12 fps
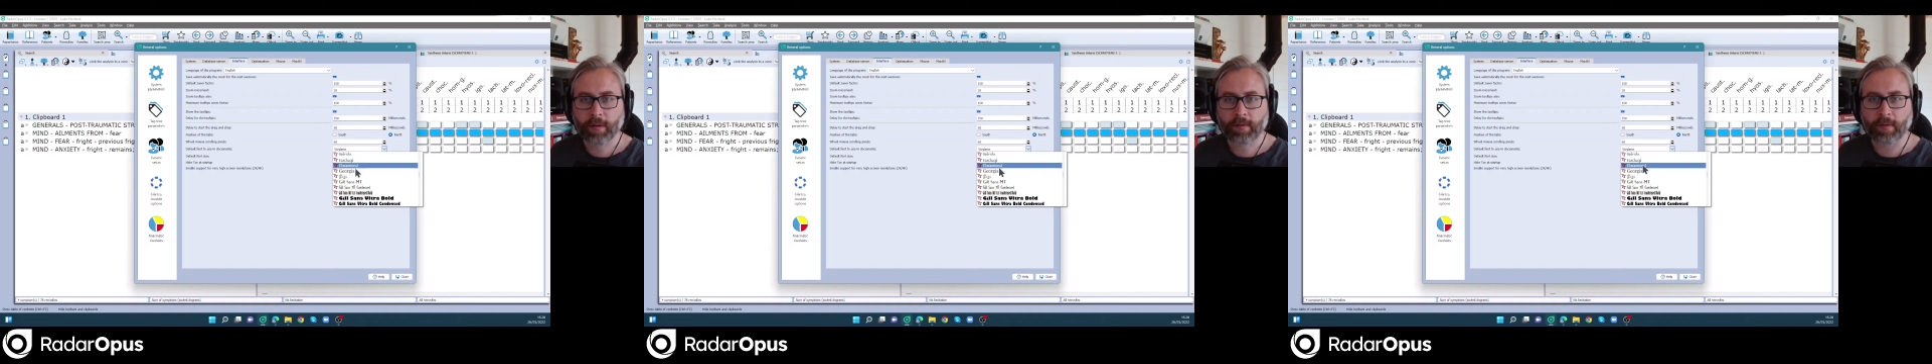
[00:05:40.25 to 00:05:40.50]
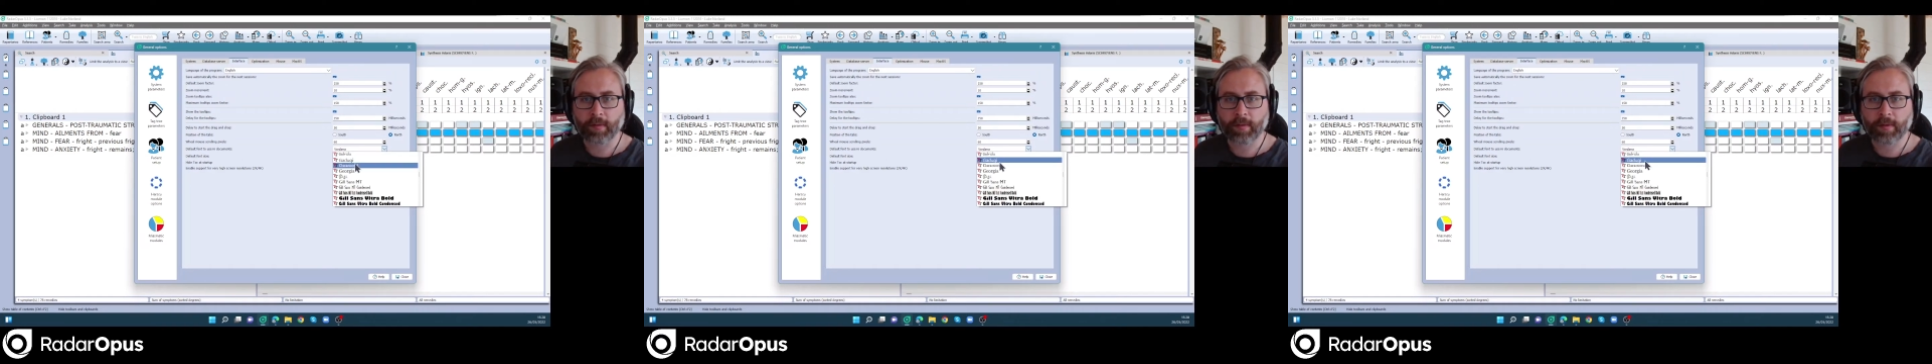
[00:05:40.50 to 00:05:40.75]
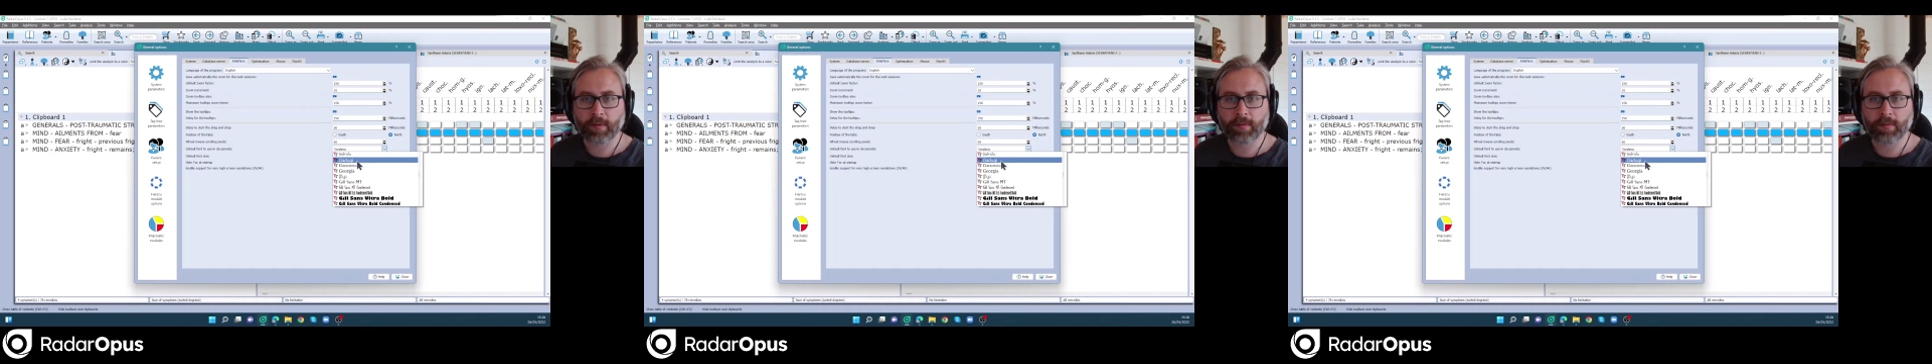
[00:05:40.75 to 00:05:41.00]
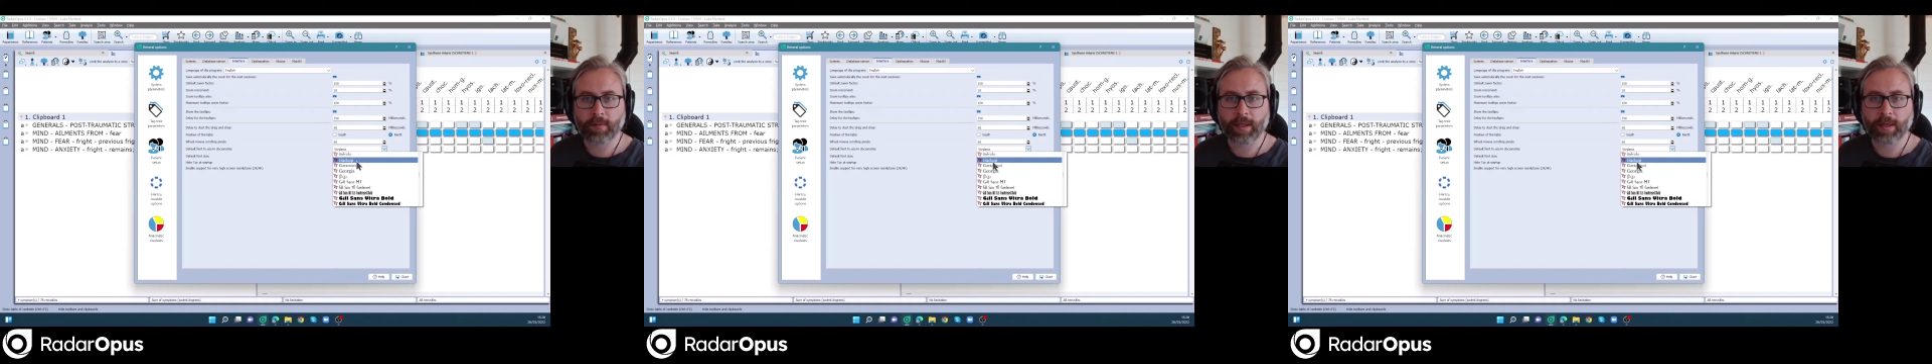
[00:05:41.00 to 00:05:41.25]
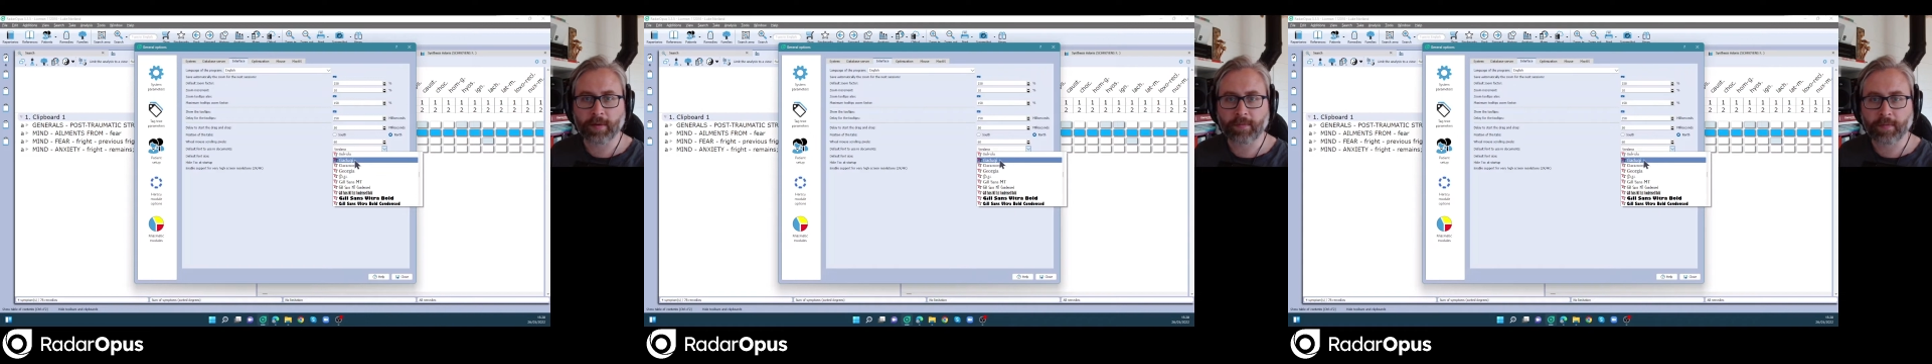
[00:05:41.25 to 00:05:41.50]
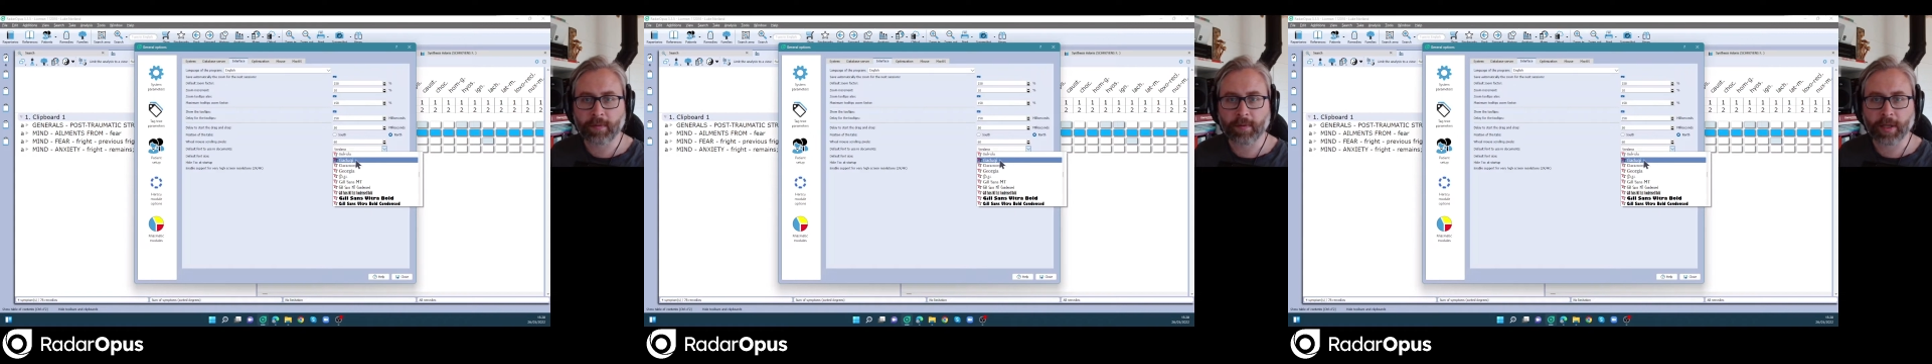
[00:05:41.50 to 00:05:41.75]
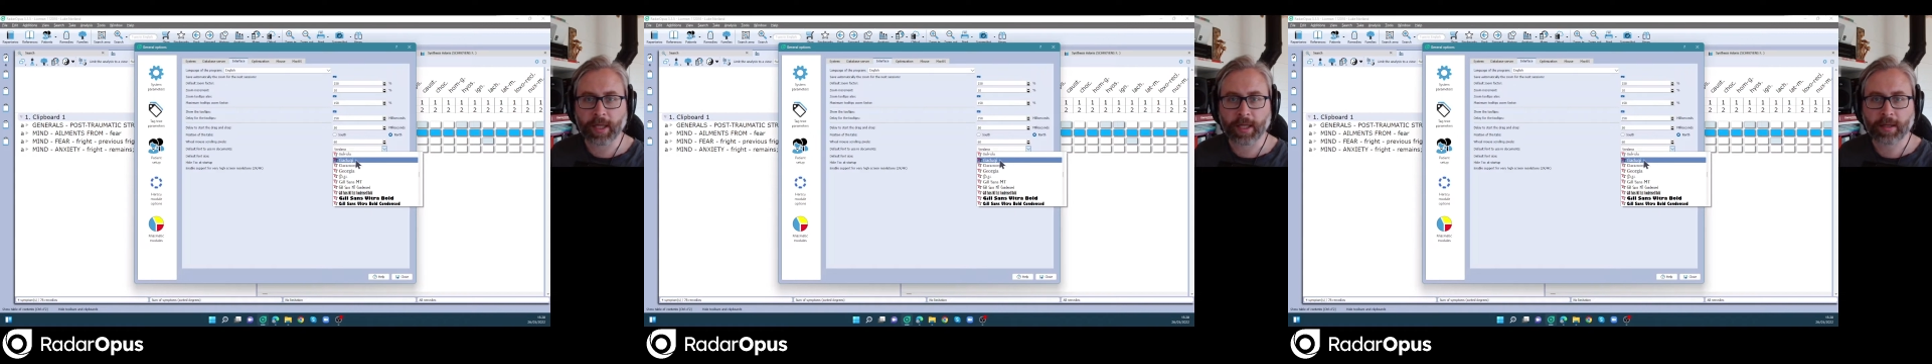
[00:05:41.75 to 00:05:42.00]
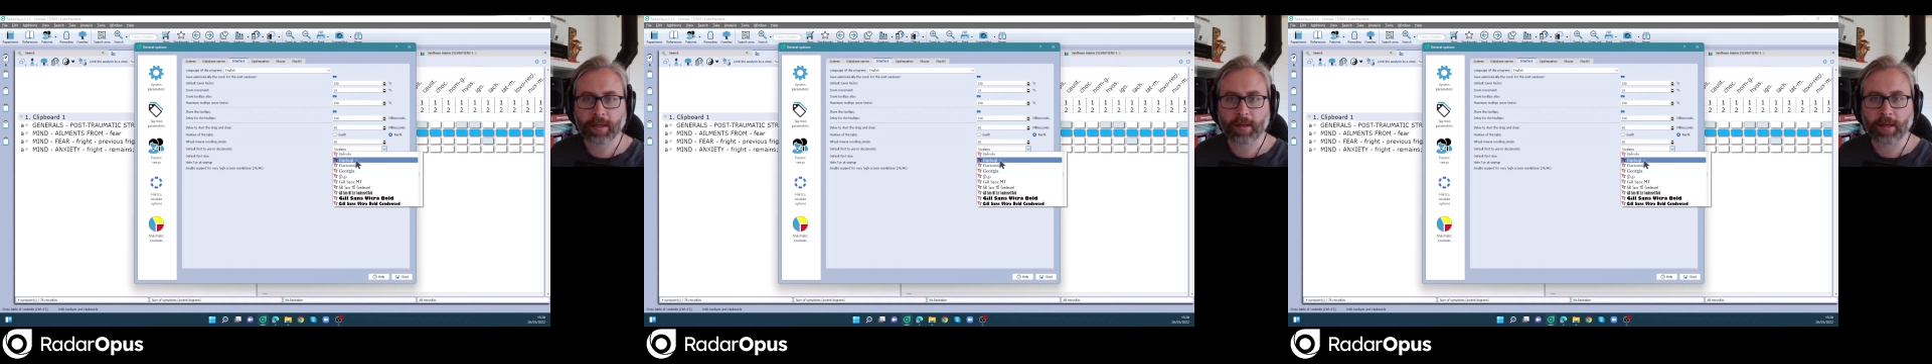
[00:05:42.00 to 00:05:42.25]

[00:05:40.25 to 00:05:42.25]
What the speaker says: so Godugi if you like